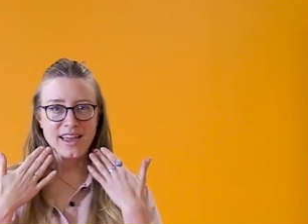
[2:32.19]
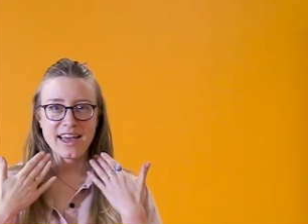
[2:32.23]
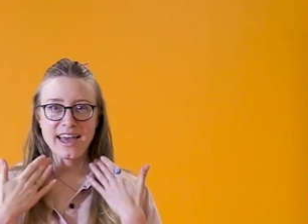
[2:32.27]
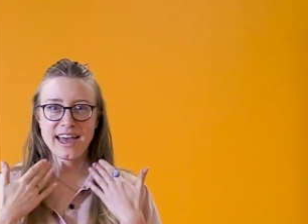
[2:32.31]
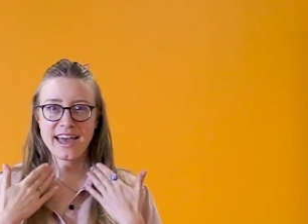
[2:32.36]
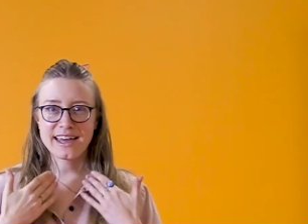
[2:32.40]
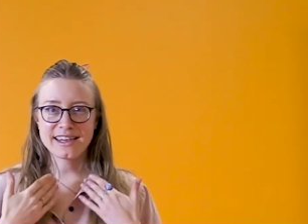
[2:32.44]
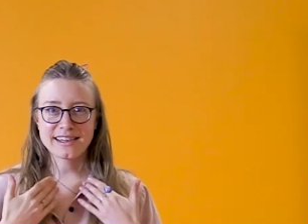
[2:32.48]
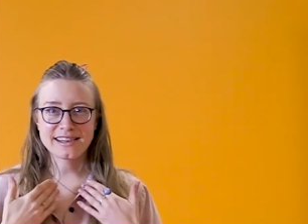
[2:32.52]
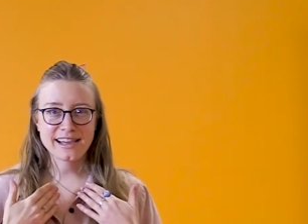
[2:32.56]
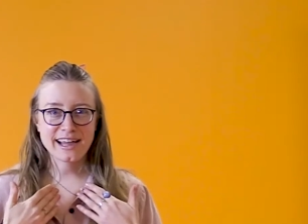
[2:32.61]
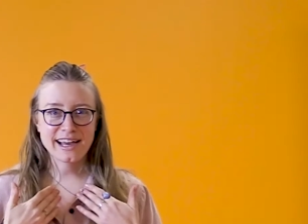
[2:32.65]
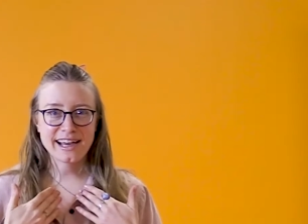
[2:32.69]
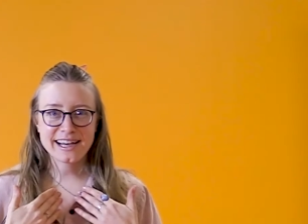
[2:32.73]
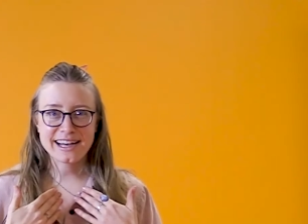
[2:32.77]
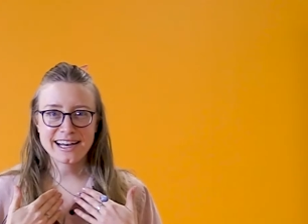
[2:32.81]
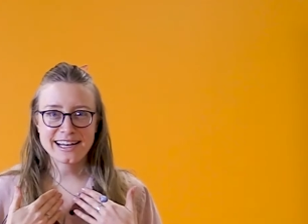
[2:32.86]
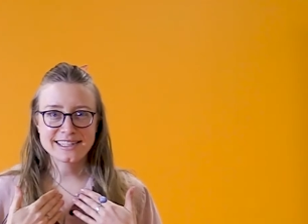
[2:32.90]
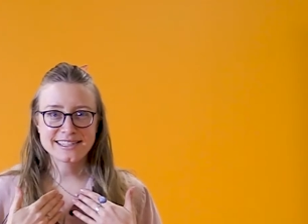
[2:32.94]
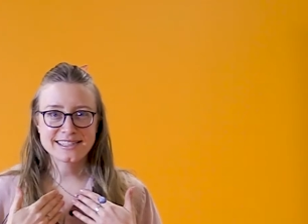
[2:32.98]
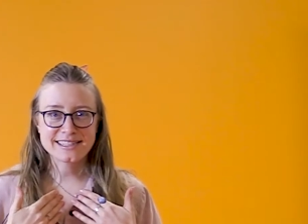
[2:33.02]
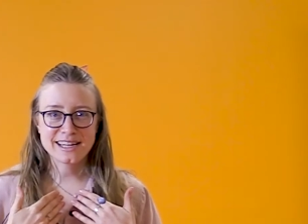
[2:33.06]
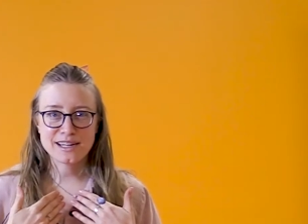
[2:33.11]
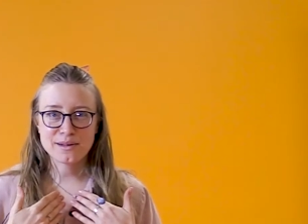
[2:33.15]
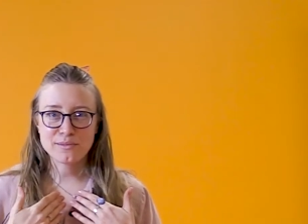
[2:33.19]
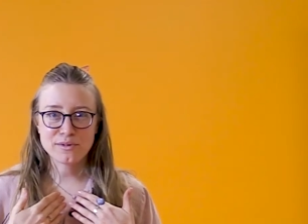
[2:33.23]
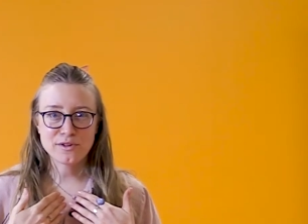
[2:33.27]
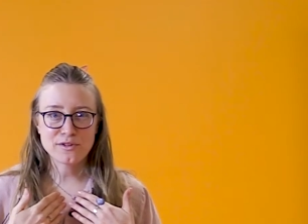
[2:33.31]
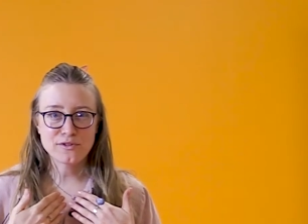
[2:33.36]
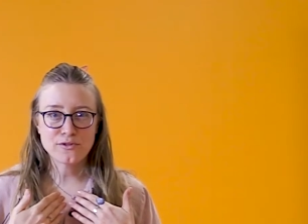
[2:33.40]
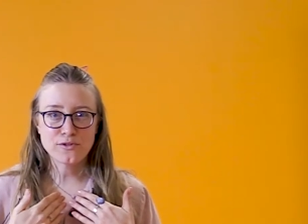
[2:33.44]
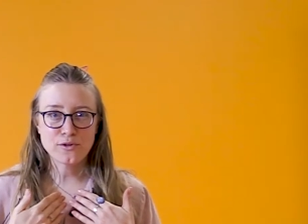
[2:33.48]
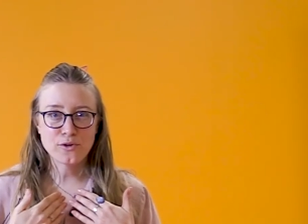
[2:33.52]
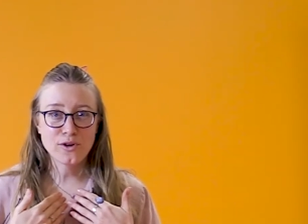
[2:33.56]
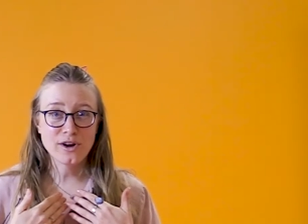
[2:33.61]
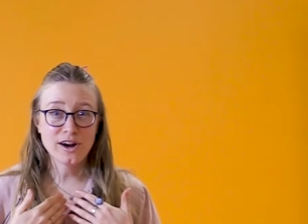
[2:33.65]
And like I said
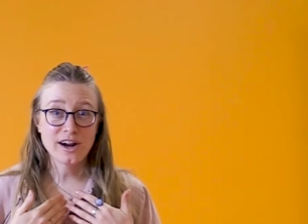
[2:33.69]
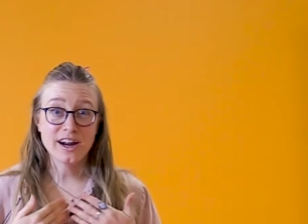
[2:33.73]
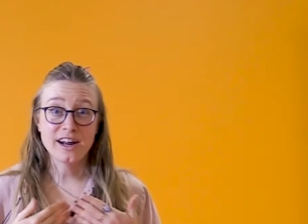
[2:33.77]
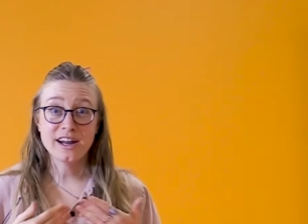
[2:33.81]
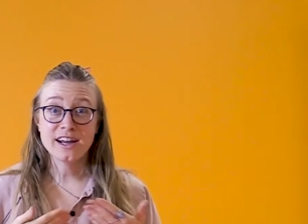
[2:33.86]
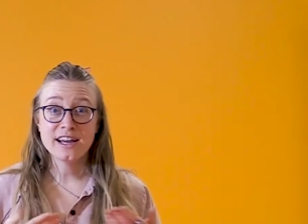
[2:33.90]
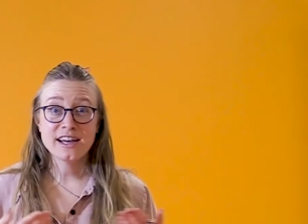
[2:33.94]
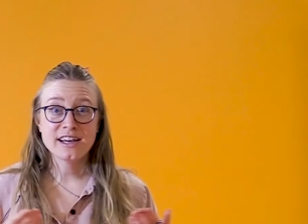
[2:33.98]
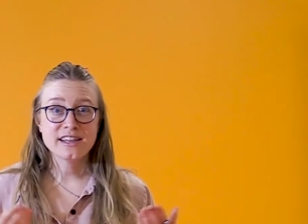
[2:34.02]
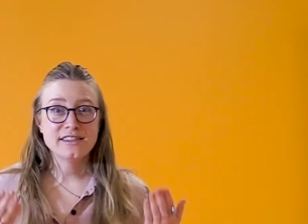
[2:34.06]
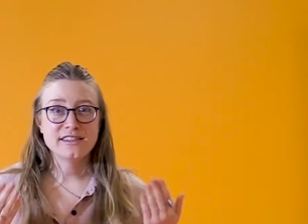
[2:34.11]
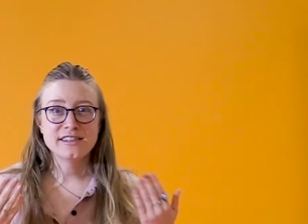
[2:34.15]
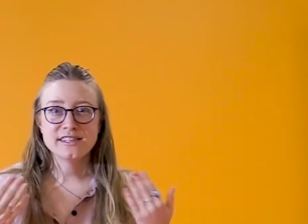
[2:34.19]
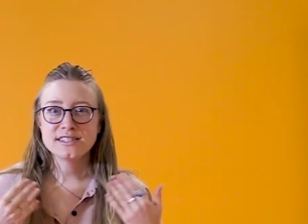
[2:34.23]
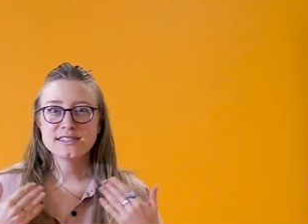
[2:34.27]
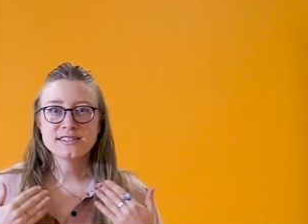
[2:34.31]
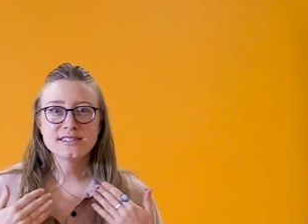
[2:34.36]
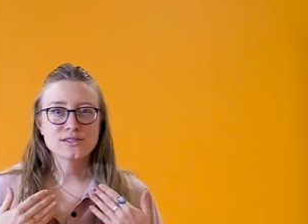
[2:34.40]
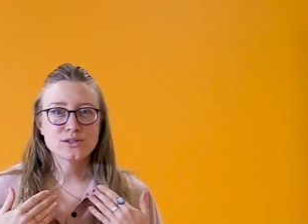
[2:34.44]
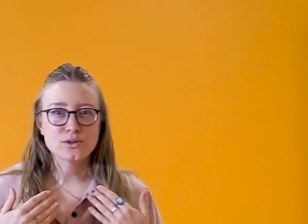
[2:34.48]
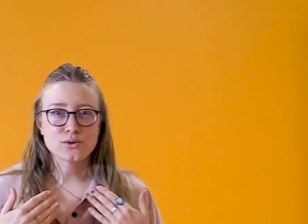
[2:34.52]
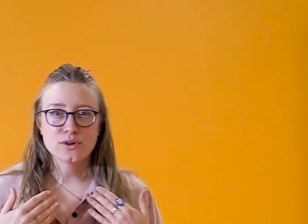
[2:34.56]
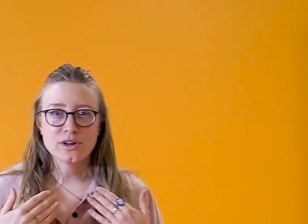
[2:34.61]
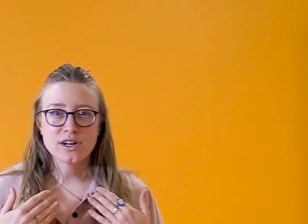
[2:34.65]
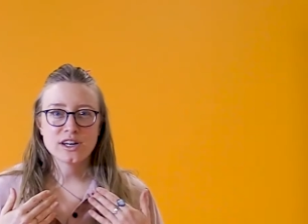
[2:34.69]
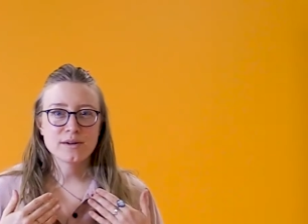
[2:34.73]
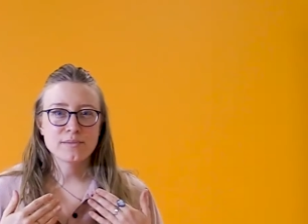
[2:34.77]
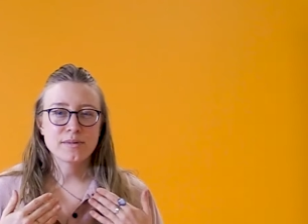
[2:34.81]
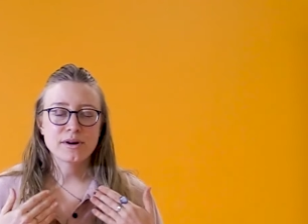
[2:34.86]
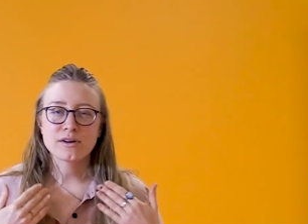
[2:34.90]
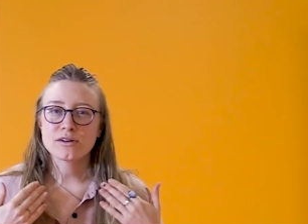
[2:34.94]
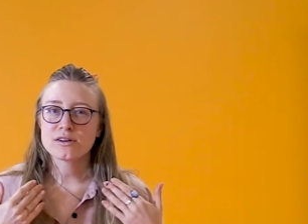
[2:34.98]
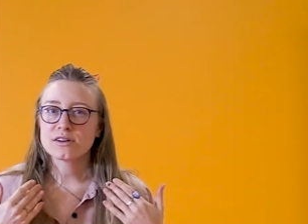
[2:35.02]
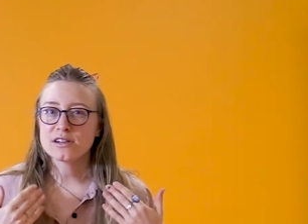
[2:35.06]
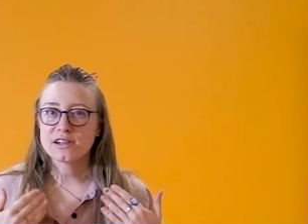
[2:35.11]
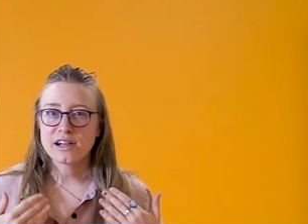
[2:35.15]
before, this story
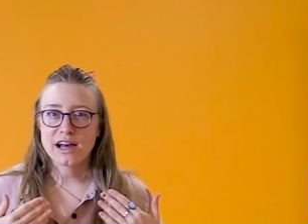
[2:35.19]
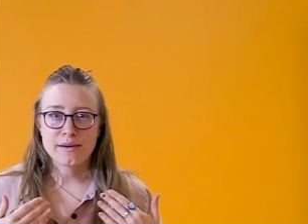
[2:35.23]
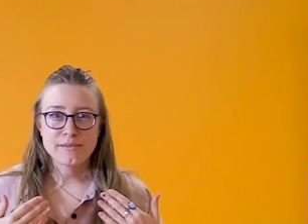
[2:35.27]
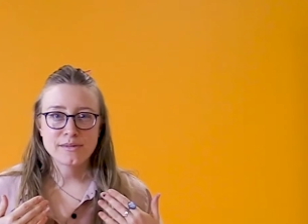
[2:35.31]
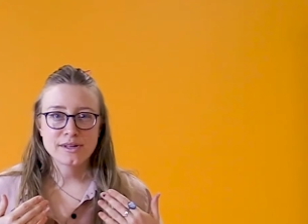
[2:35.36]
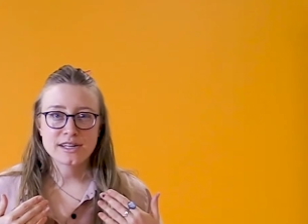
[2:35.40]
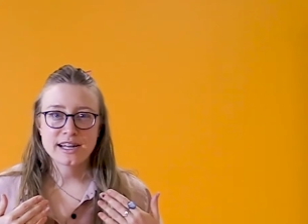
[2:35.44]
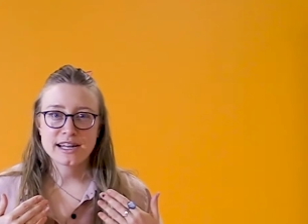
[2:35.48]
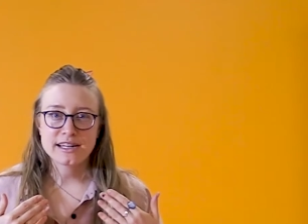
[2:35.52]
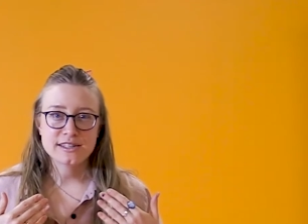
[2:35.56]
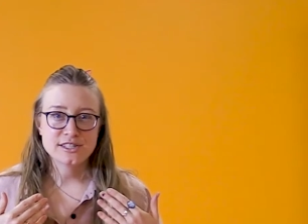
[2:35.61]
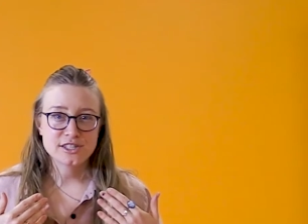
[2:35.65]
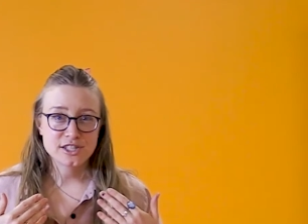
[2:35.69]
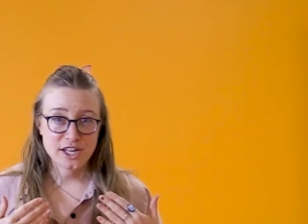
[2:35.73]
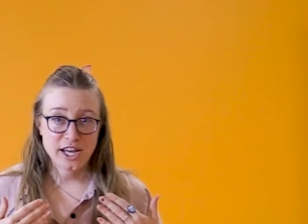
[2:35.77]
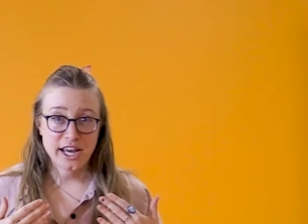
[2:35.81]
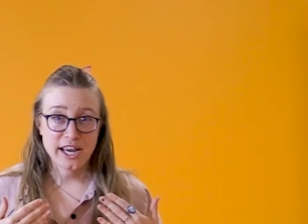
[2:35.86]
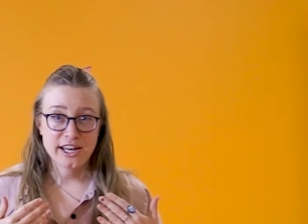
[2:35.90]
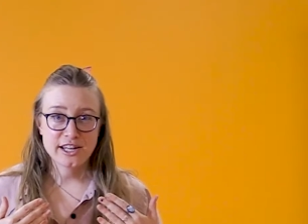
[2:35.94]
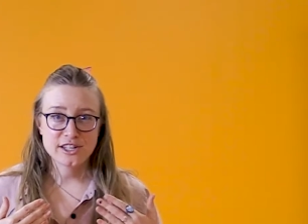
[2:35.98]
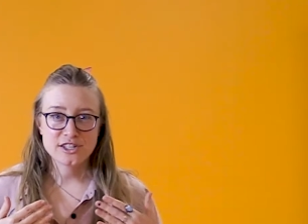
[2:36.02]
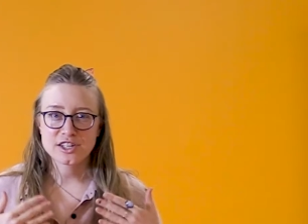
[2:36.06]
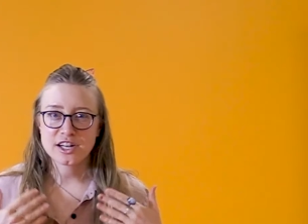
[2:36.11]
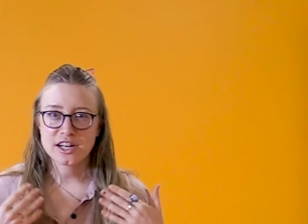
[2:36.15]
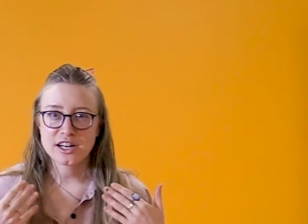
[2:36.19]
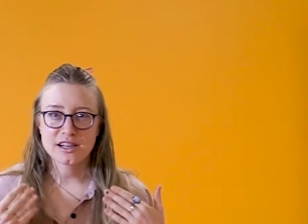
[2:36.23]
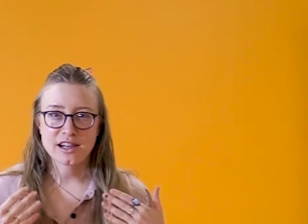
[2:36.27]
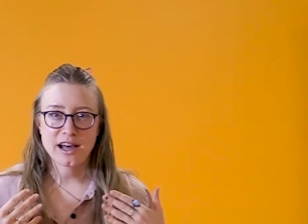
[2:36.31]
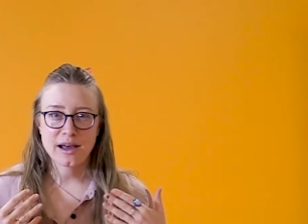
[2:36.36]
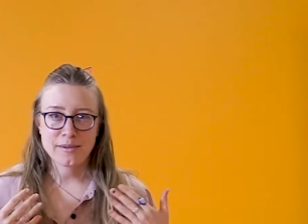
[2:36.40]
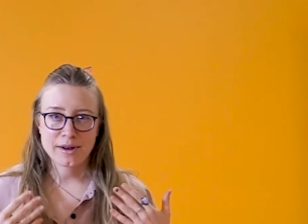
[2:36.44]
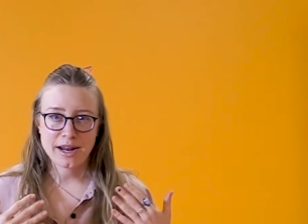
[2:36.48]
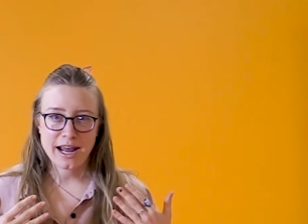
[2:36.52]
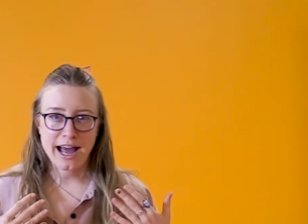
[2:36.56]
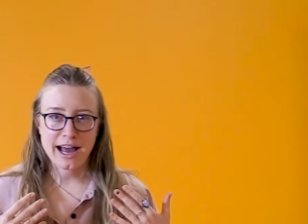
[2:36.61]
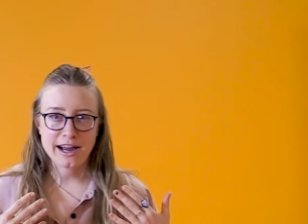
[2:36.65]
about climate change and
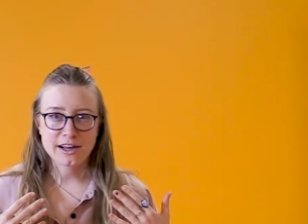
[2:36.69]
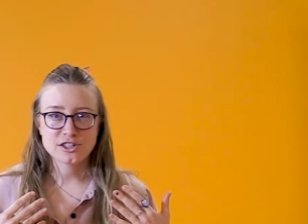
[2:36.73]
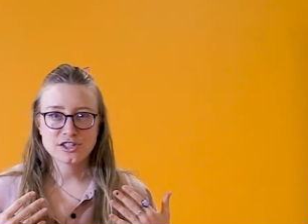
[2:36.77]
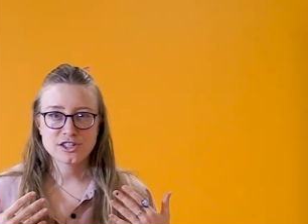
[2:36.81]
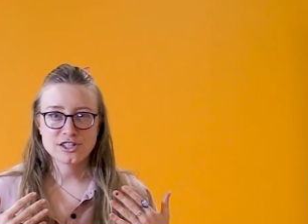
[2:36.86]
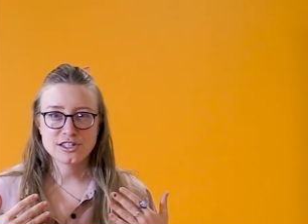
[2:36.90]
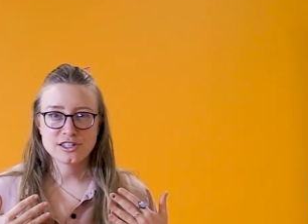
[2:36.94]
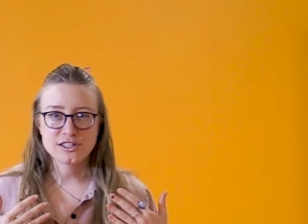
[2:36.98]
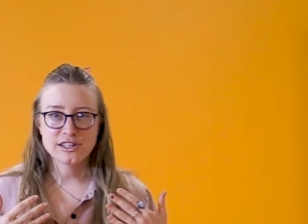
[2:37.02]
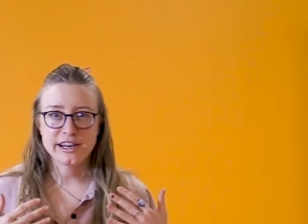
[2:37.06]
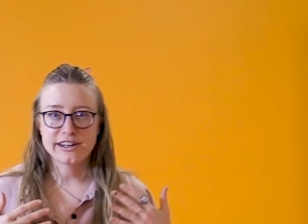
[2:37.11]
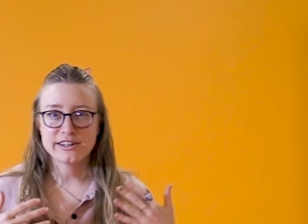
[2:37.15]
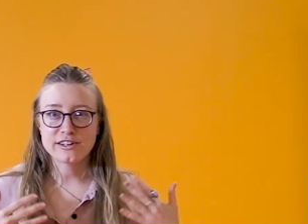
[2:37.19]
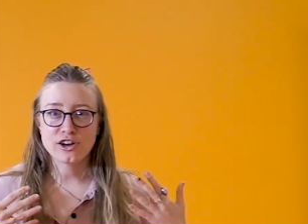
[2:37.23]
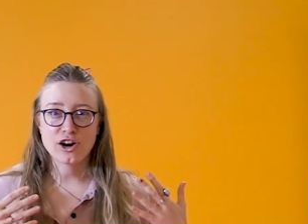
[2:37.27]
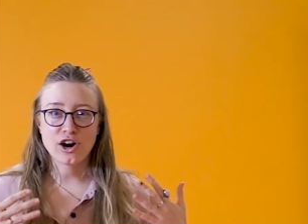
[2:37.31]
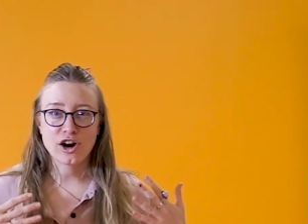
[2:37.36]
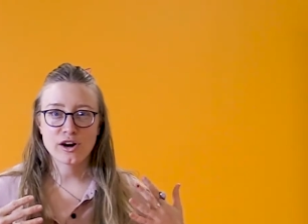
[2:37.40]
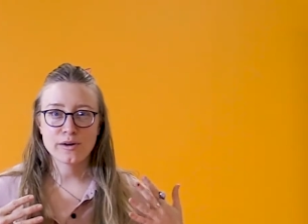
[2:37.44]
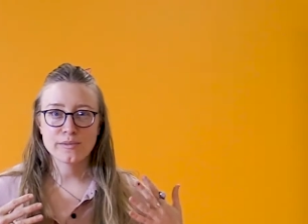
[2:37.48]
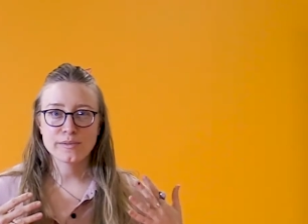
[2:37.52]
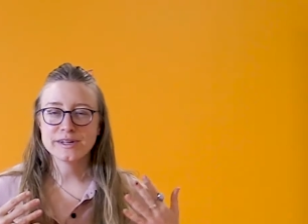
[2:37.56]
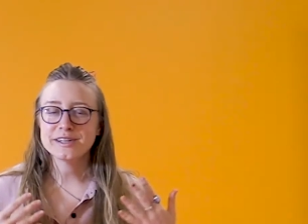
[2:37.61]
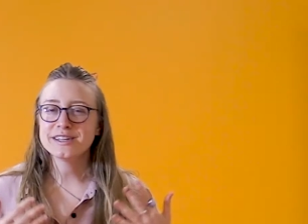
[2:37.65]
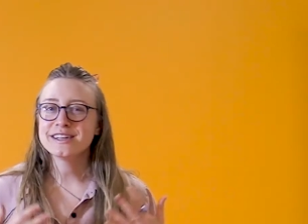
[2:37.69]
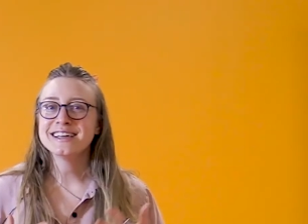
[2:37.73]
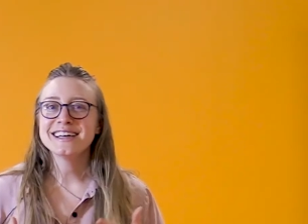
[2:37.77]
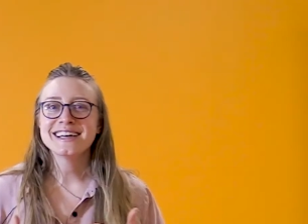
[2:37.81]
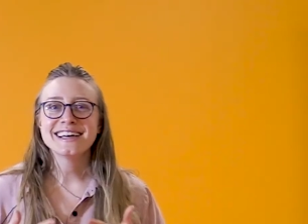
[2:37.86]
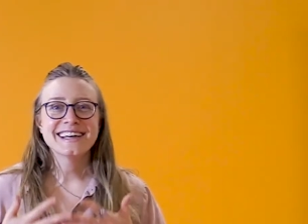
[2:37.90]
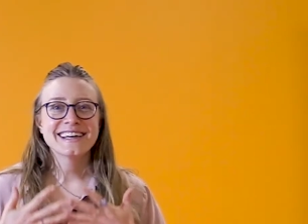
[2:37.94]
climate action and carbon